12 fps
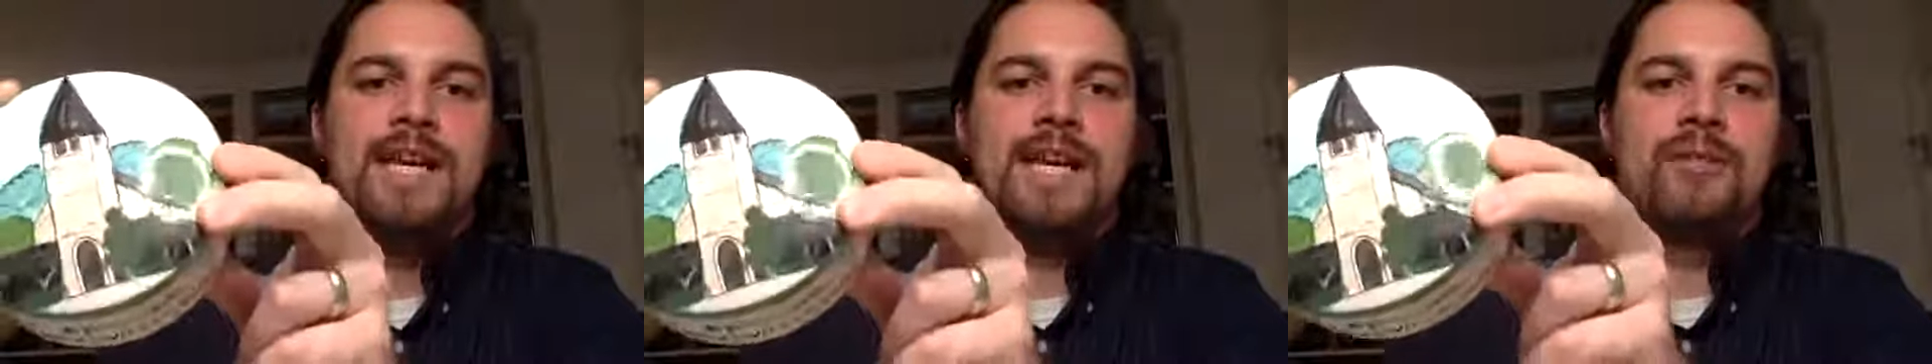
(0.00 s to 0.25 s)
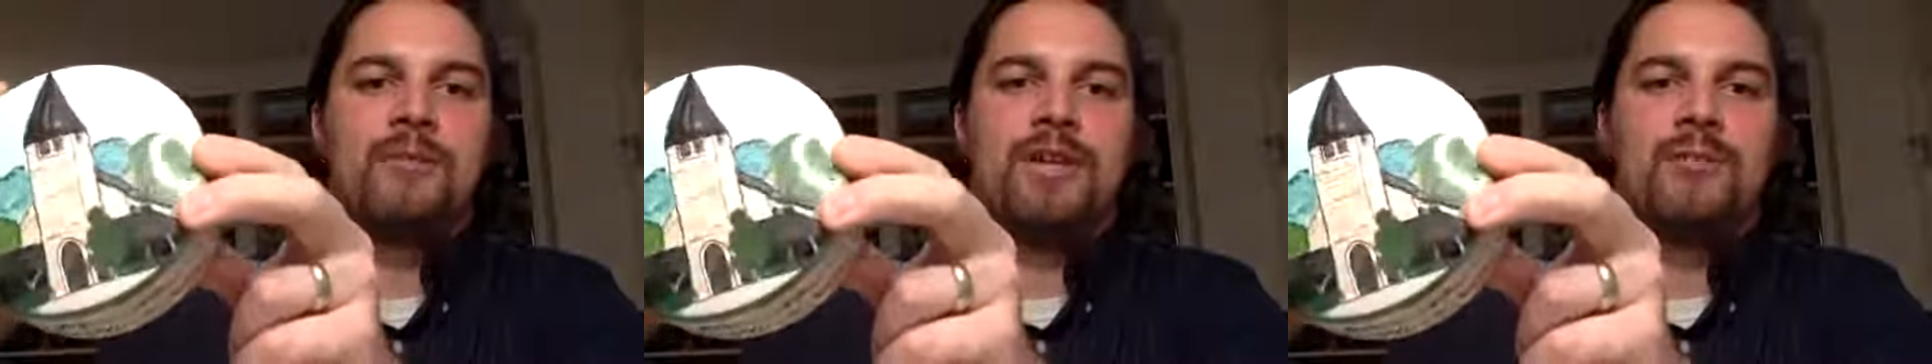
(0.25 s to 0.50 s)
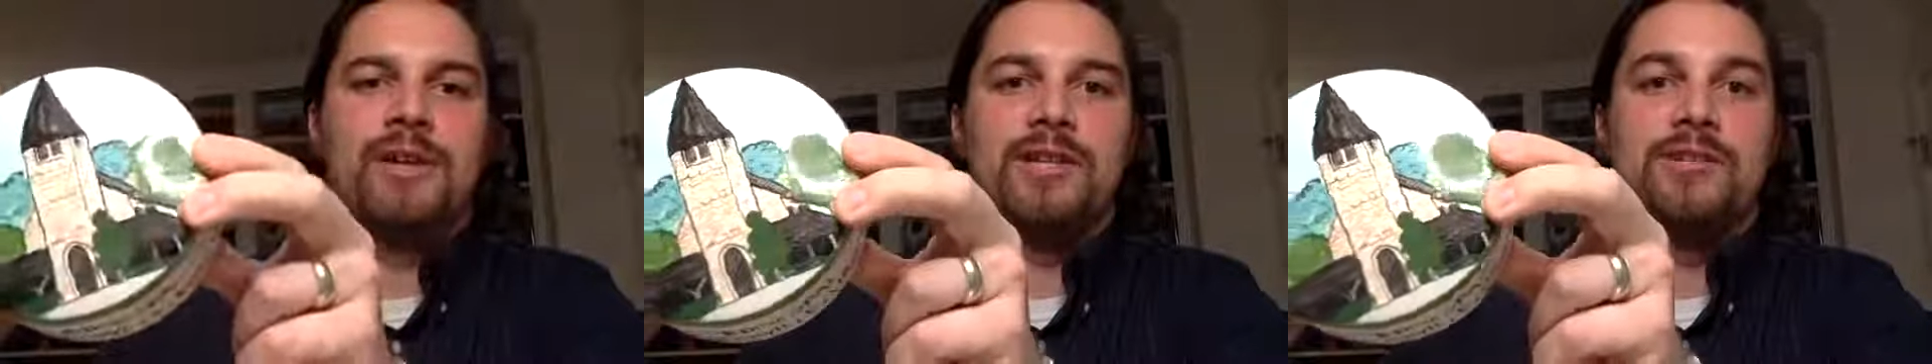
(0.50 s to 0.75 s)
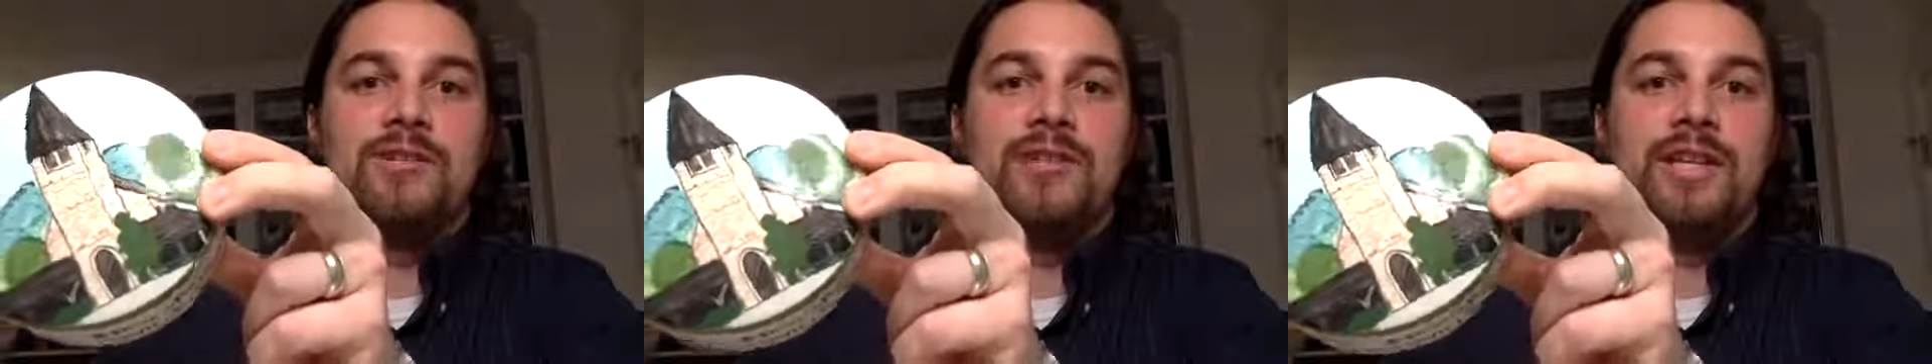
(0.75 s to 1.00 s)
I'm one of the
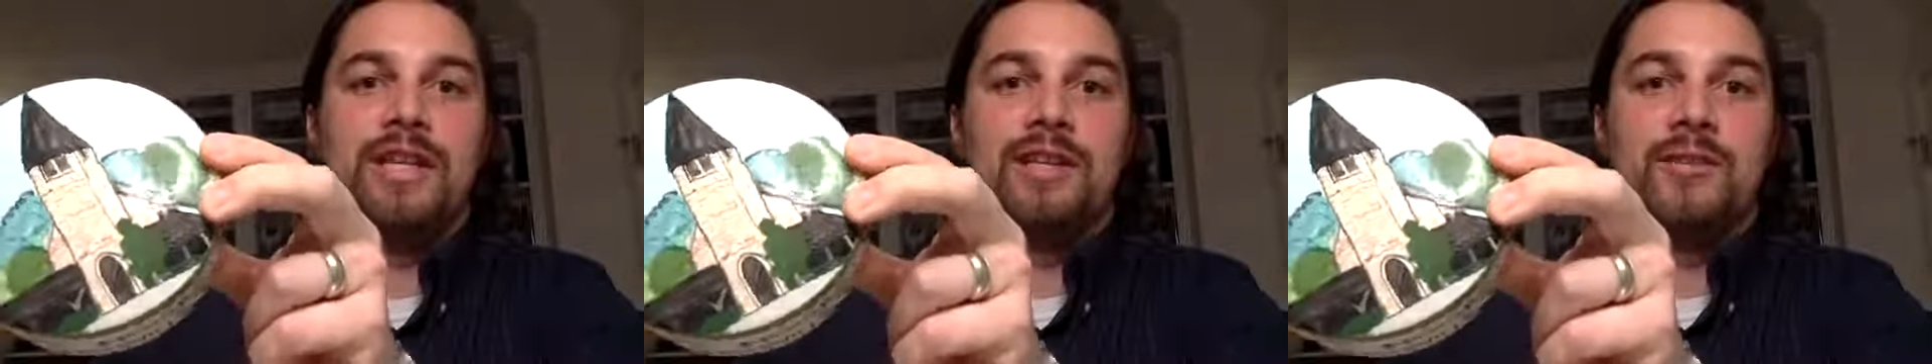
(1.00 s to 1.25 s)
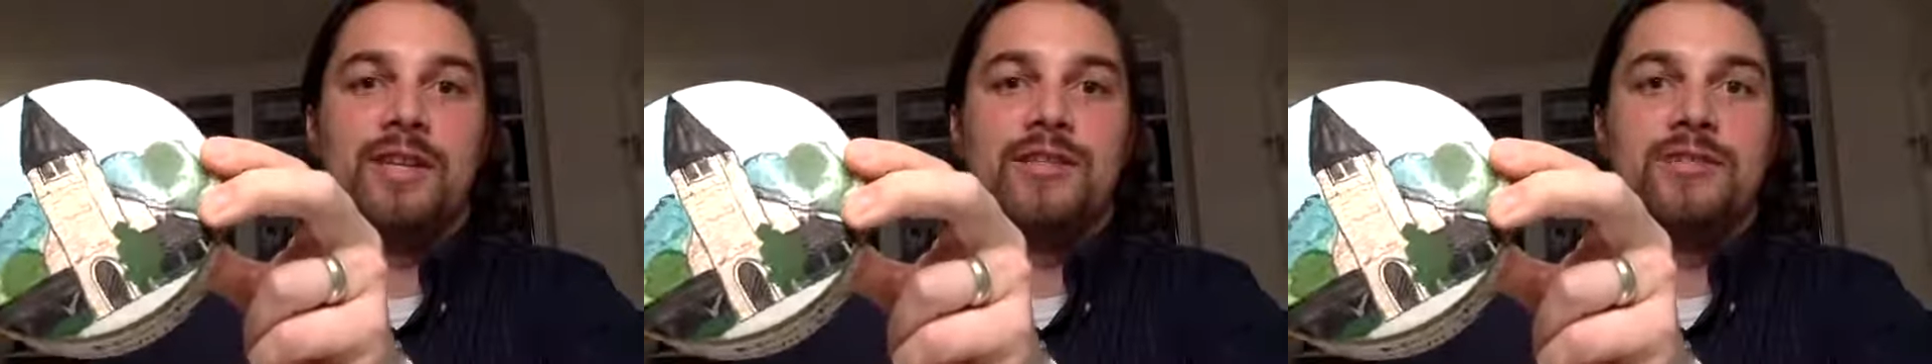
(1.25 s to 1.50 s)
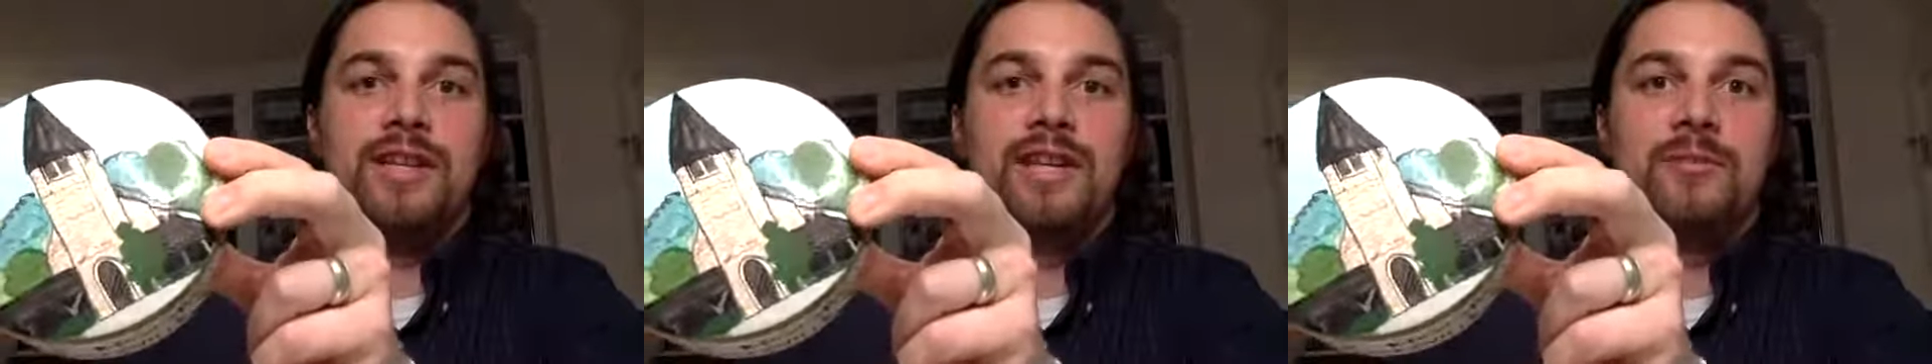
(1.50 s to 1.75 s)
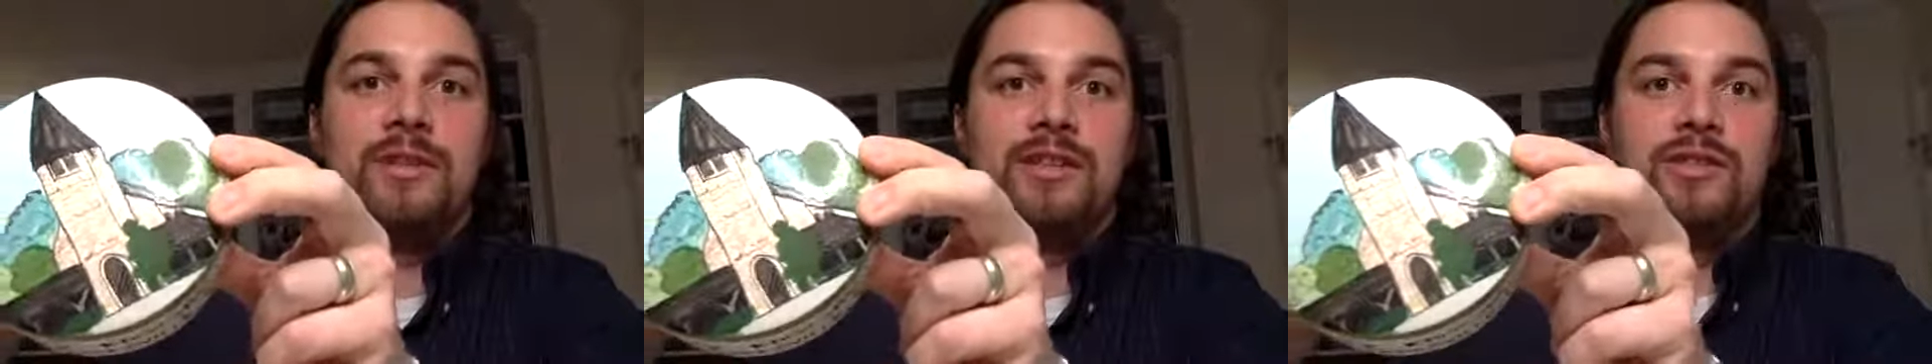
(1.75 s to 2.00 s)
pastors at Grace
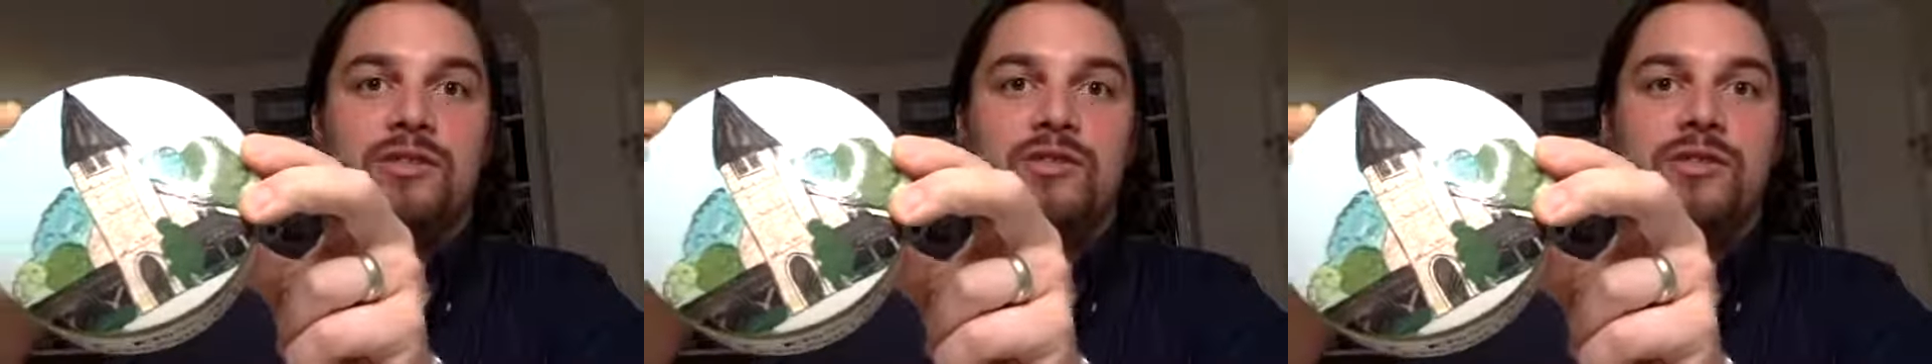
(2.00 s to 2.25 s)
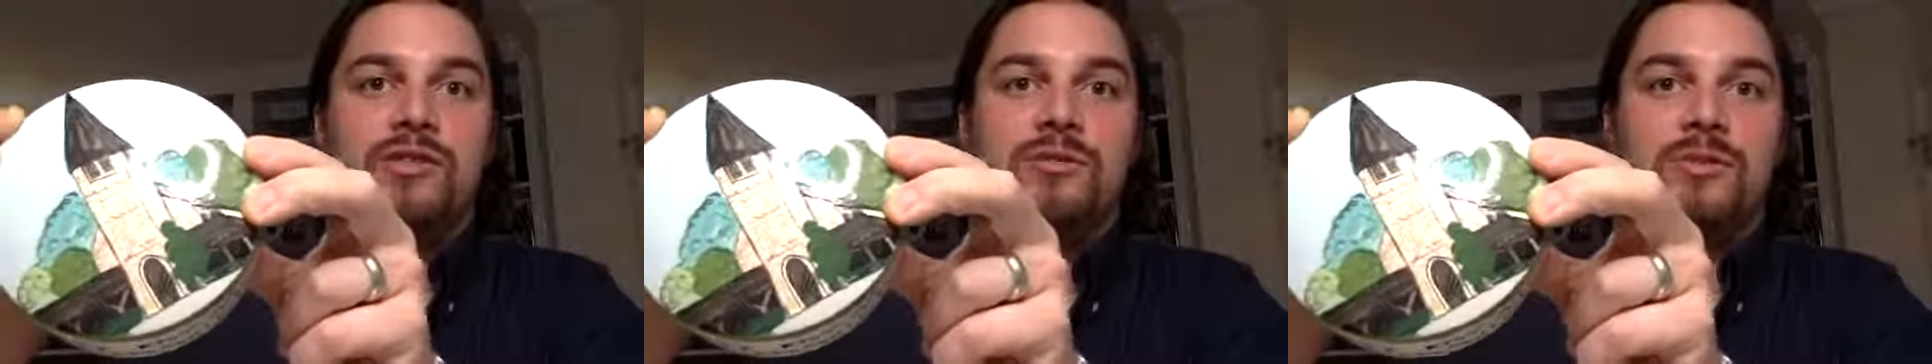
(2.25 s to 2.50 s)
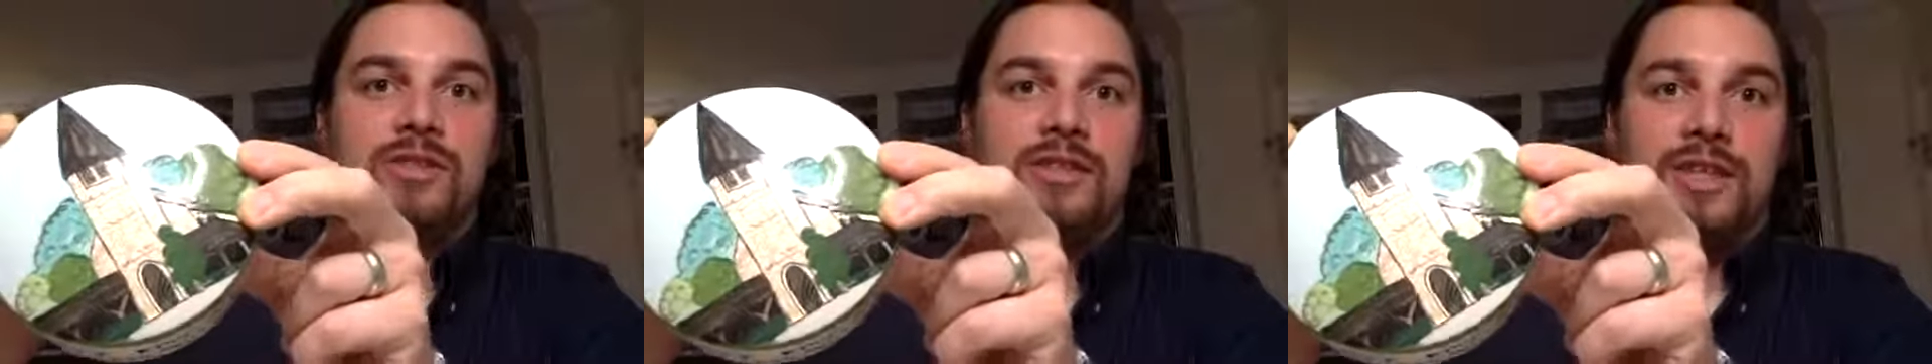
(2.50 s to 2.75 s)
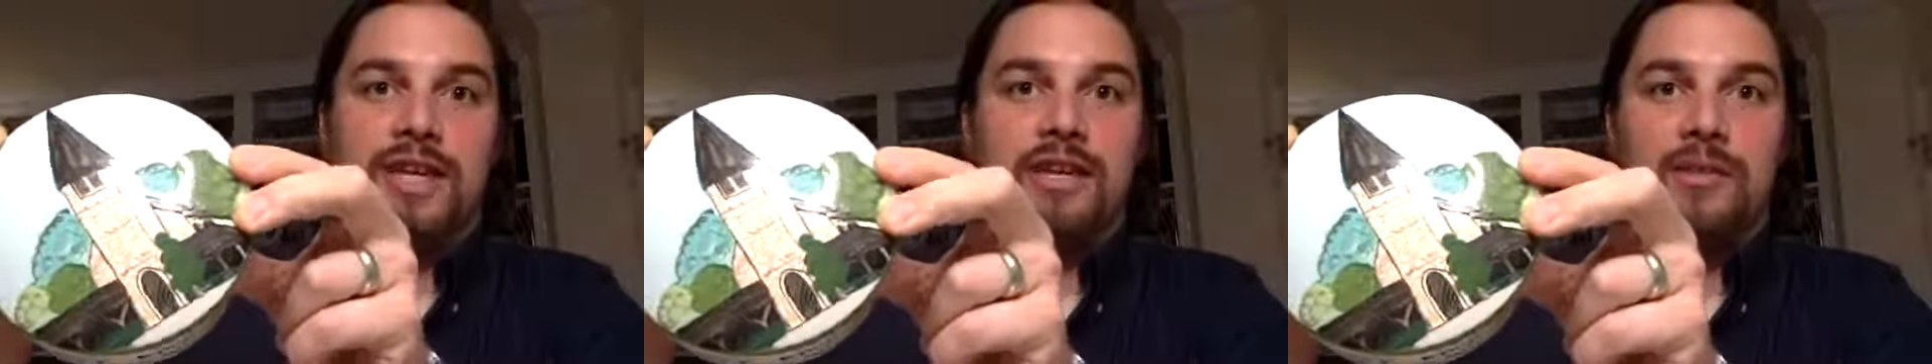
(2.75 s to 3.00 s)
United Methodist Church, which
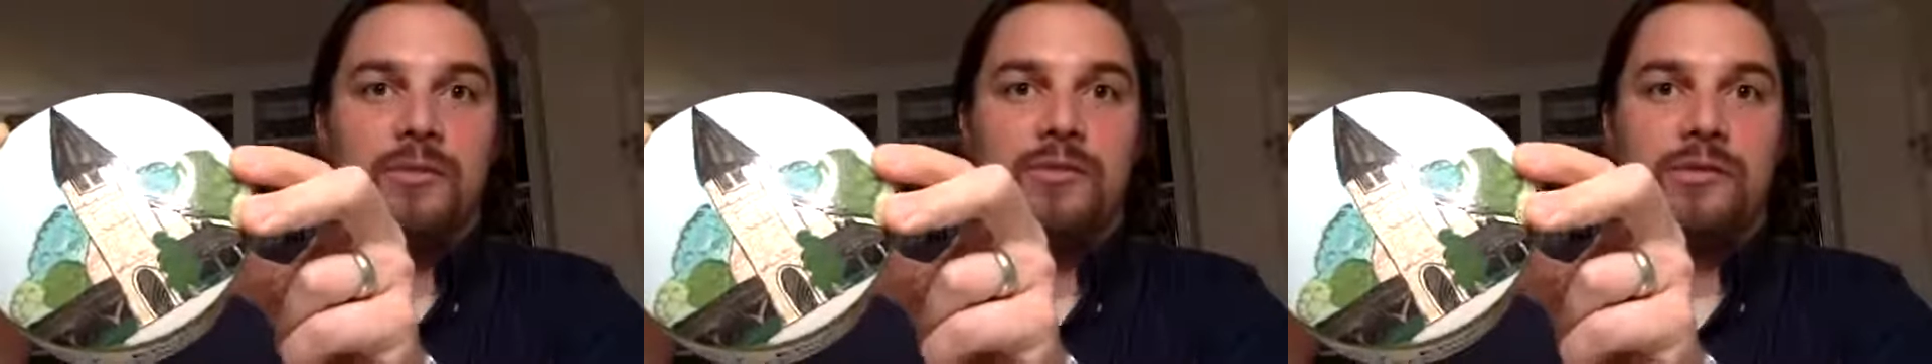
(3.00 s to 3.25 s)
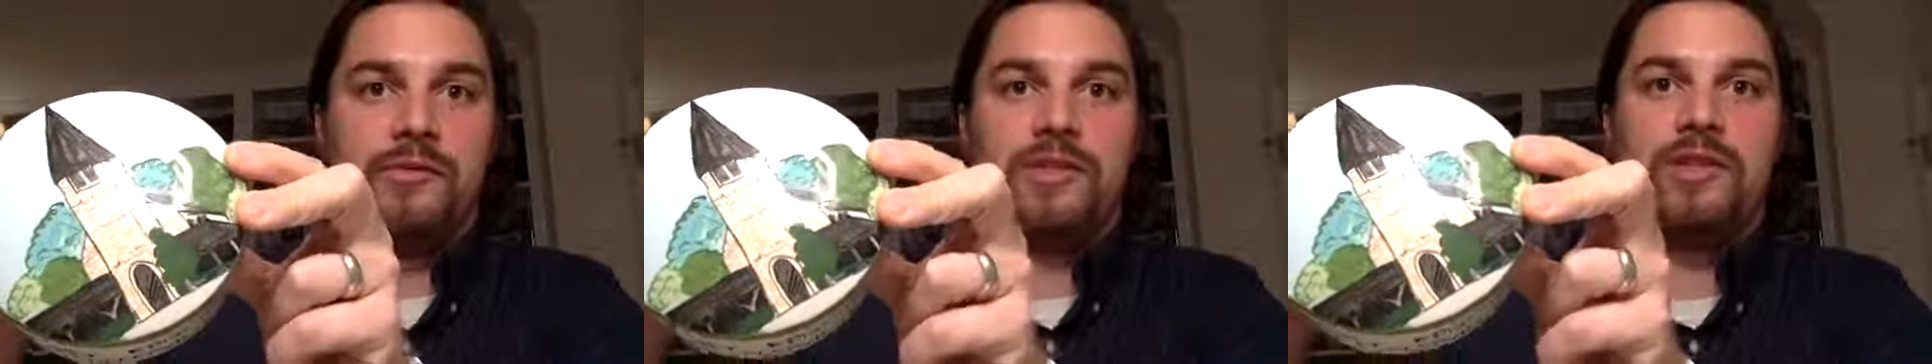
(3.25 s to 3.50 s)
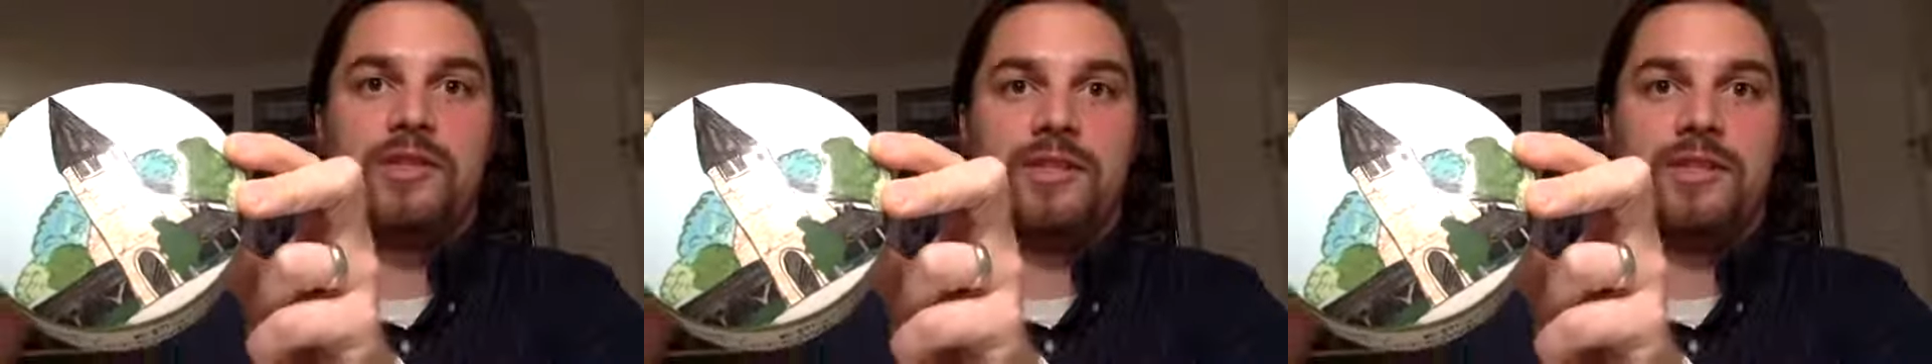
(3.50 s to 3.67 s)
is not in Upperville, Virginia.